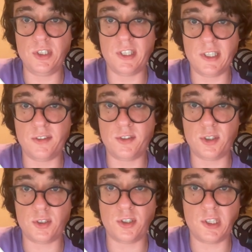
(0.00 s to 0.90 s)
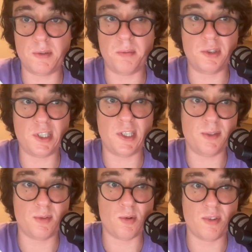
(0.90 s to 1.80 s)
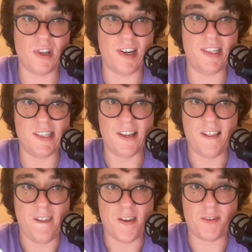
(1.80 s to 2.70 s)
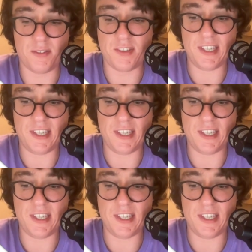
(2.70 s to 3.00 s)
that prevents you from deleting them. All relations.